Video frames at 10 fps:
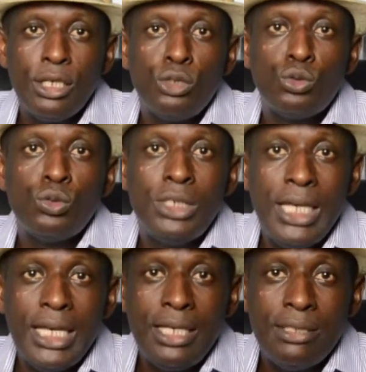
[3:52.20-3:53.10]

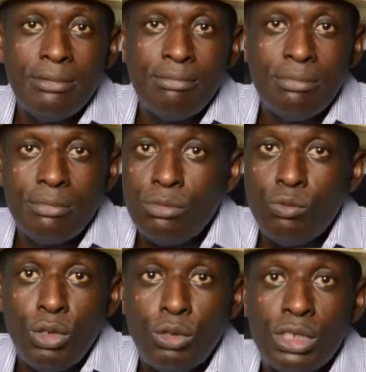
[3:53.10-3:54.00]
Today,
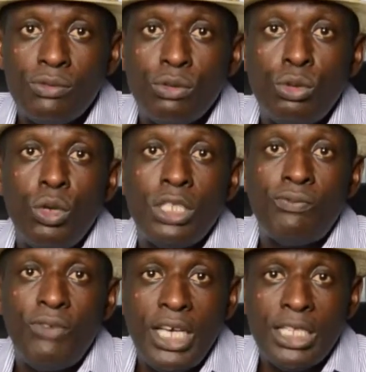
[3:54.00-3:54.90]
we don't even know its
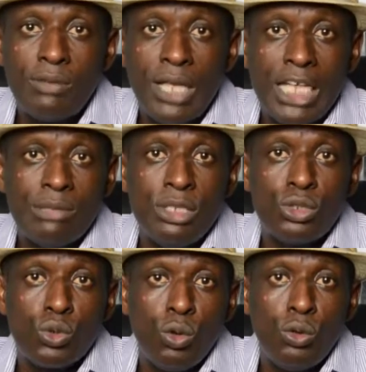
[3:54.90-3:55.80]
fate, whether it's been
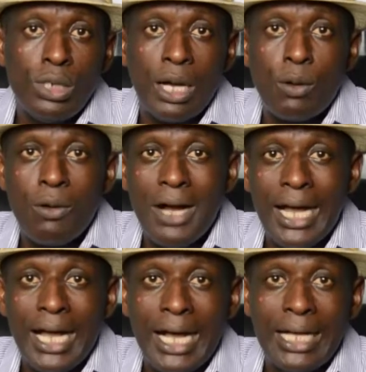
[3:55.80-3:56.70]
sold,
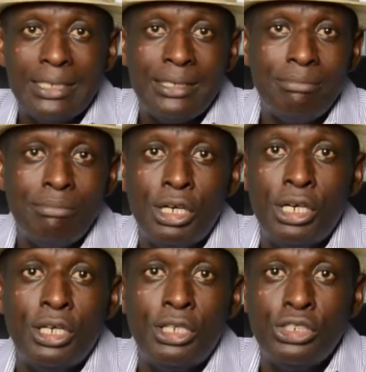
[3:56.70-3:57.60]
acquired,
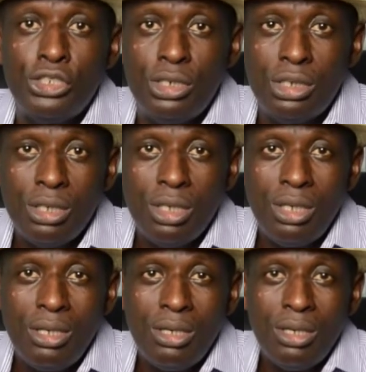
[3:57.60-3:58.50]
merged.
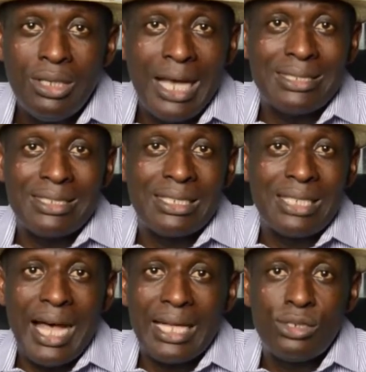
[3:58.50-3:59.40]
That's a
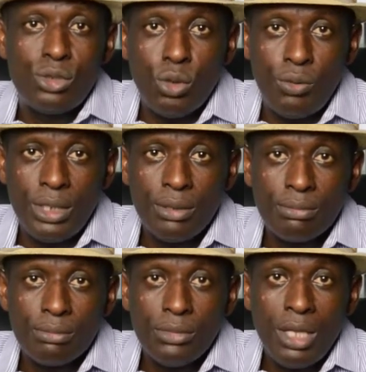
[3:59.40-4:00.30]
sad story.
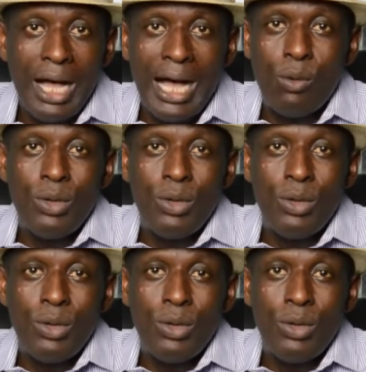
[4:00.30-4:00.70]
And